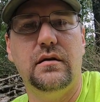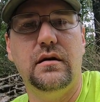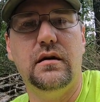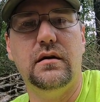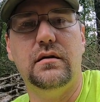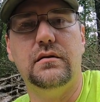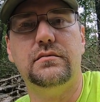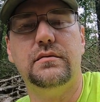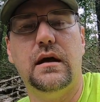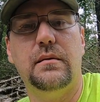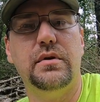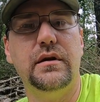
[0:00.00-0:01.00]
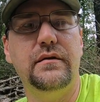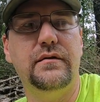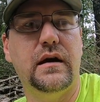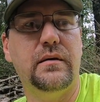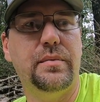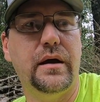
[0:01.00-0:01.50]
I believe
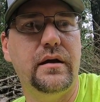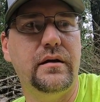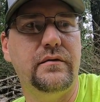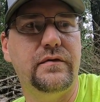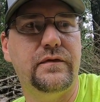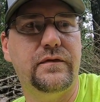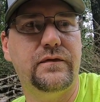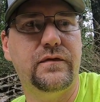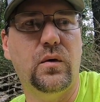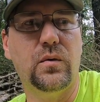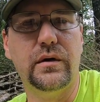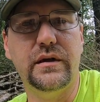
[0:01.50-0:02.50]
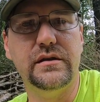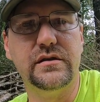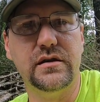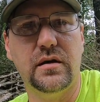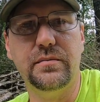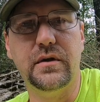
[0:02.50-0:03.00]
I paid $40
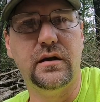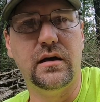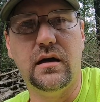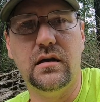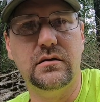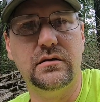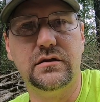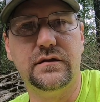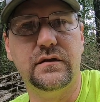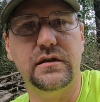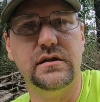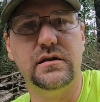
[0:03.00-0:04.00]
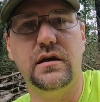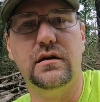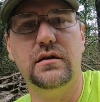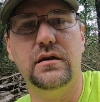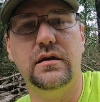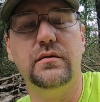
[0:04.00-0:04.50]
something for this gun.